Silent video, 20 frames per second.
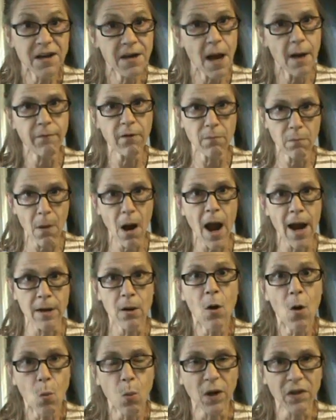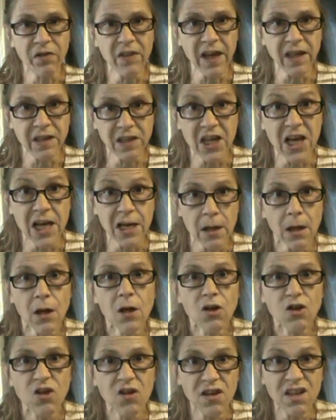never mind what they did
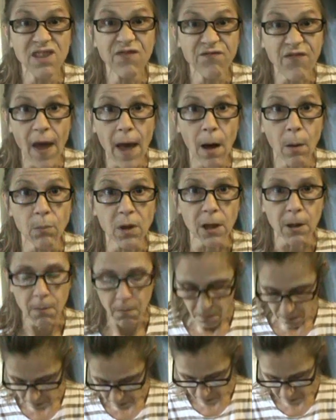to this family.